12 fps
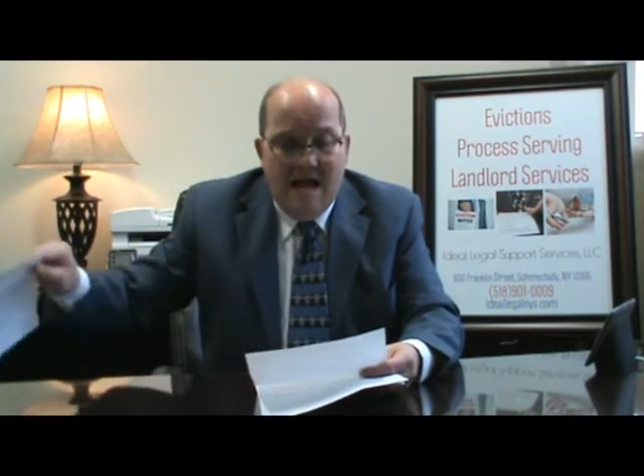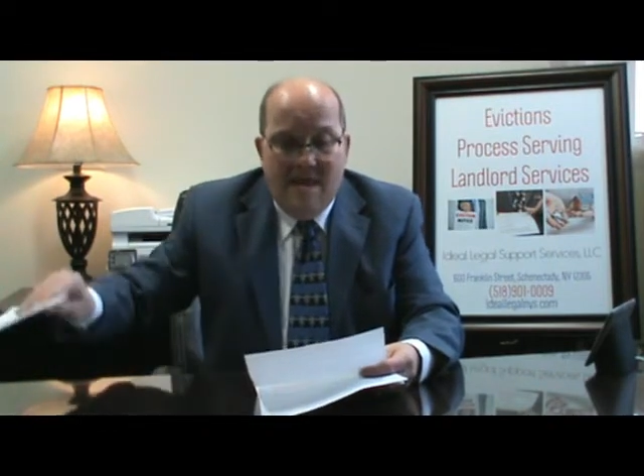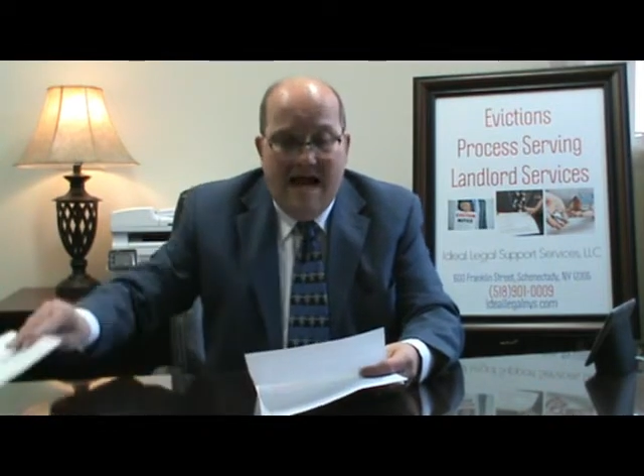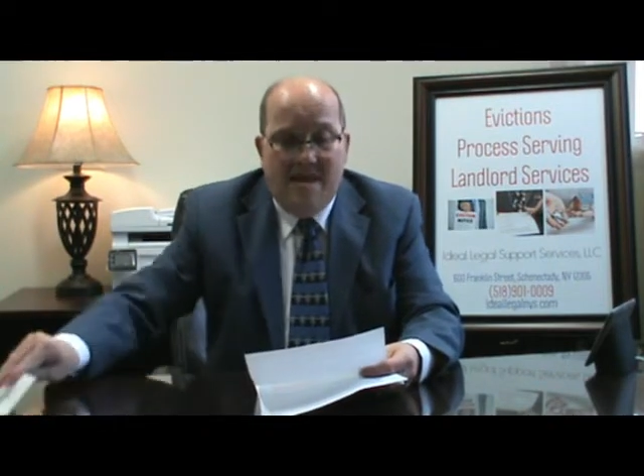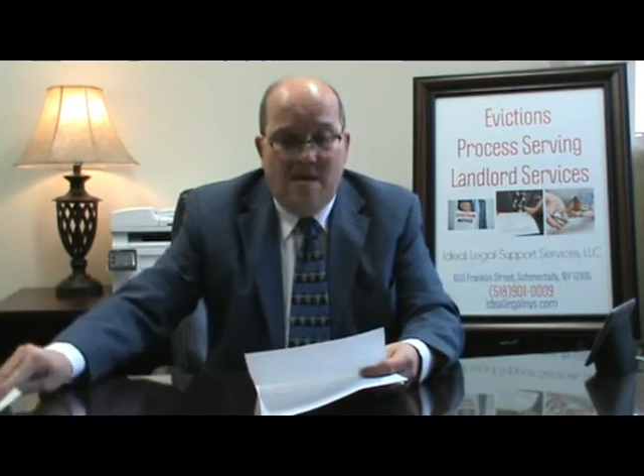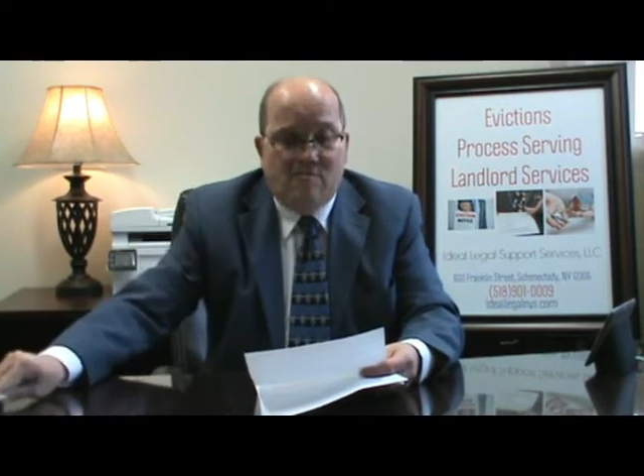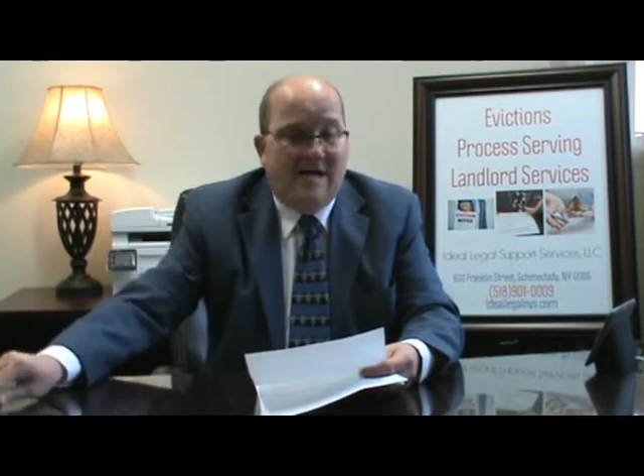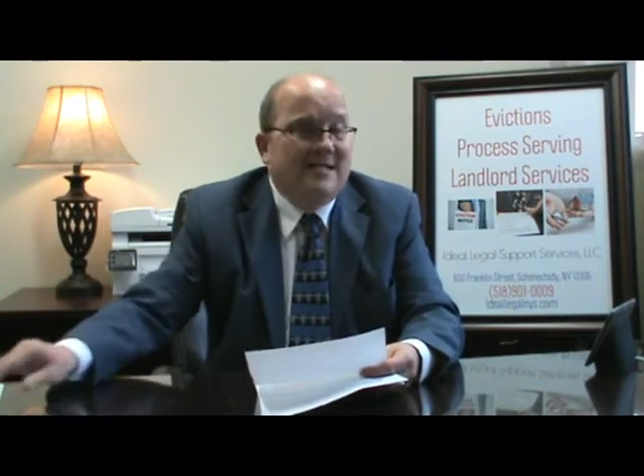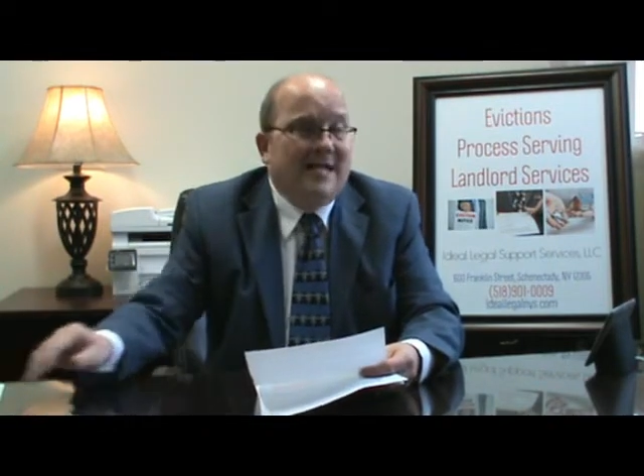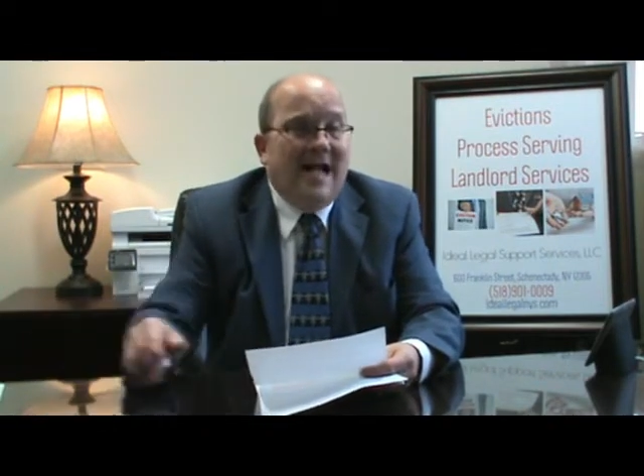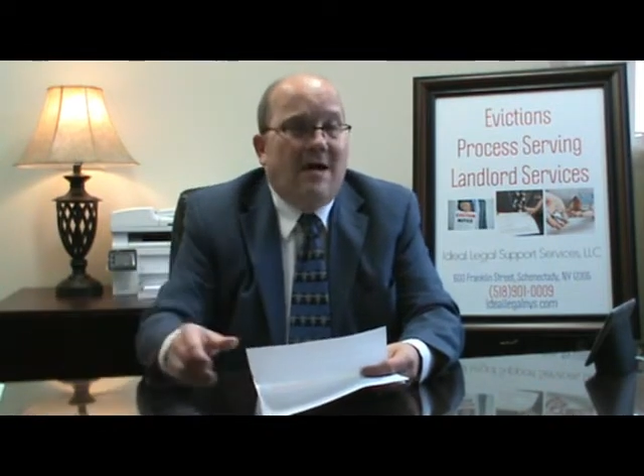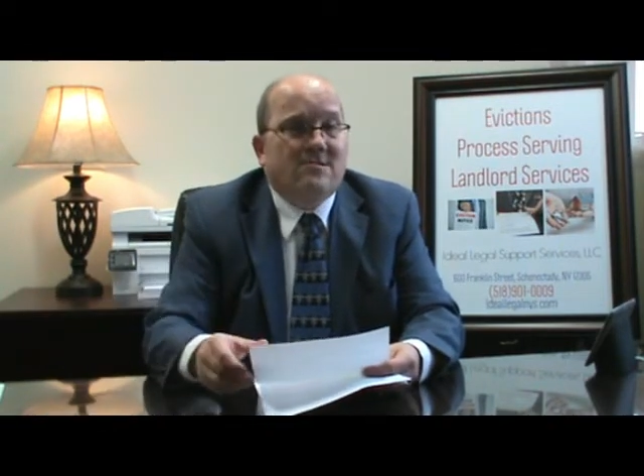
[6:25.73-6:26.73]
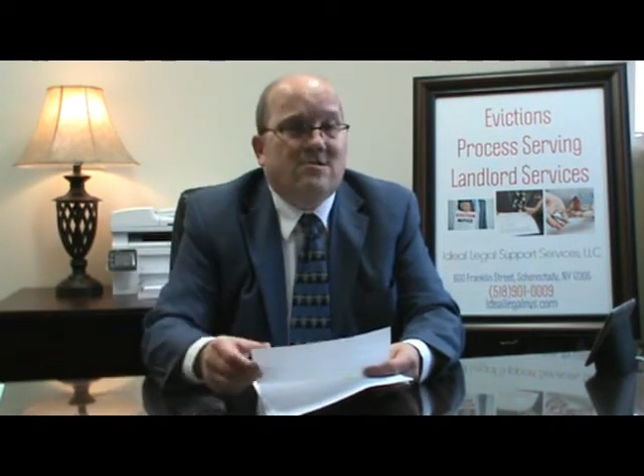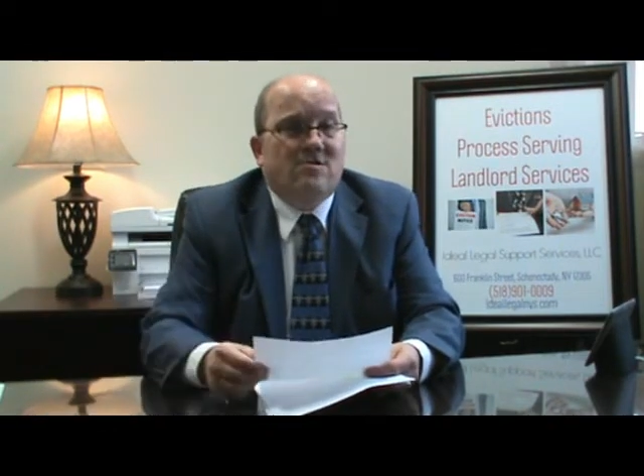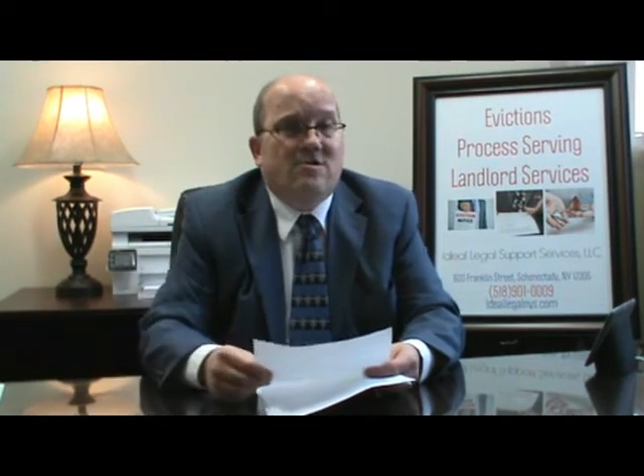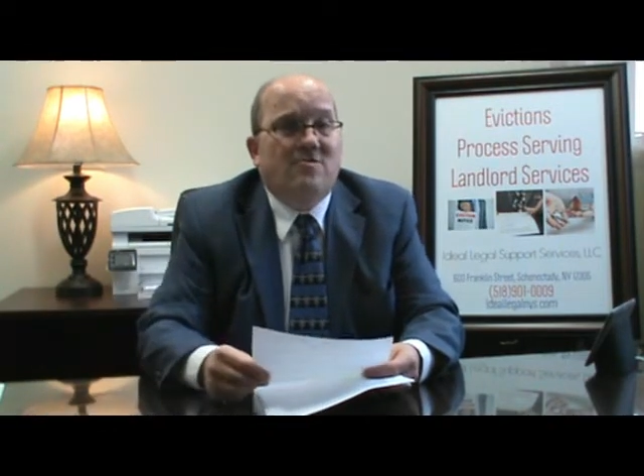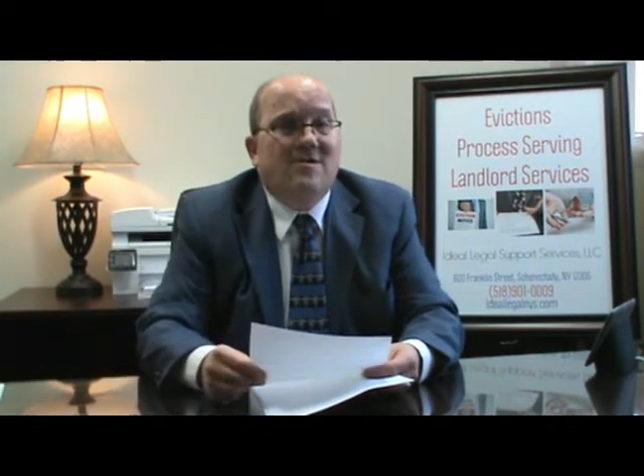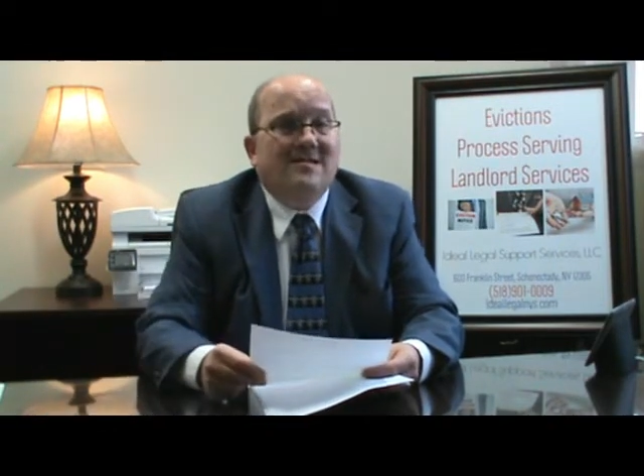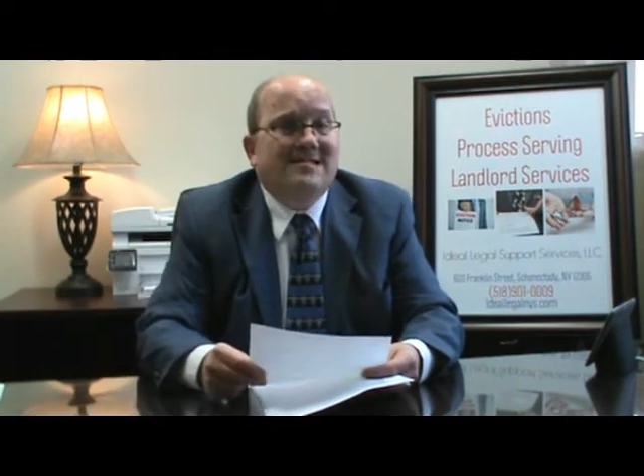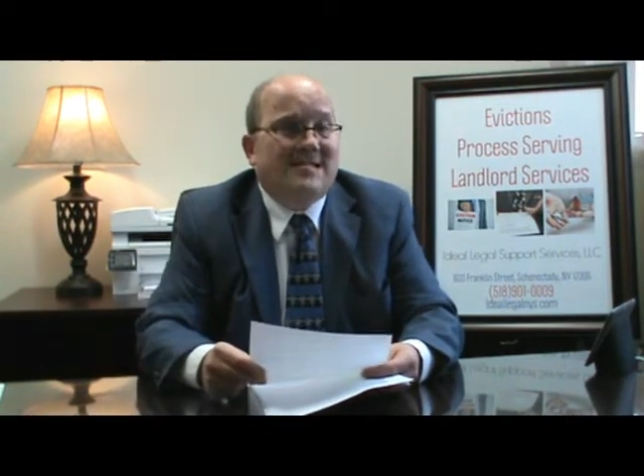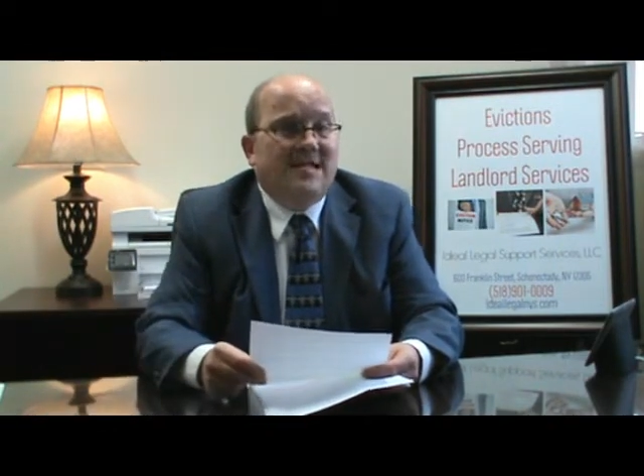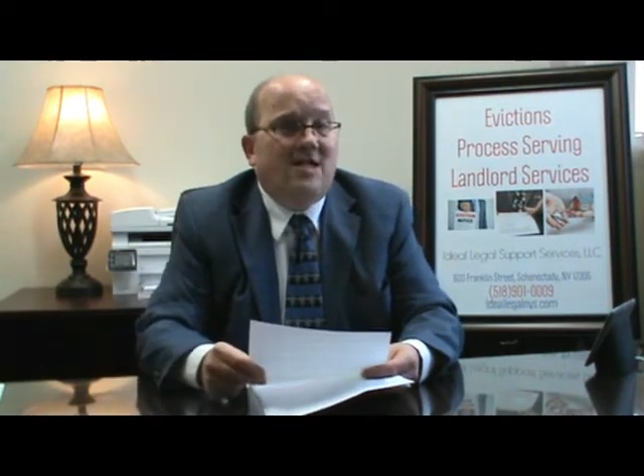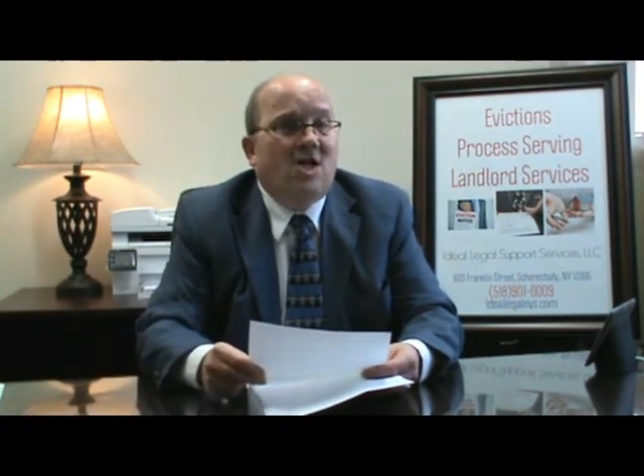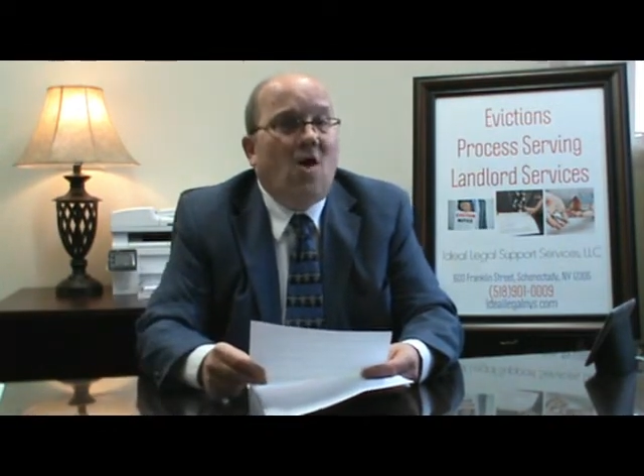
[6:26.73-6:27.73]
That the Rent the Council of New York City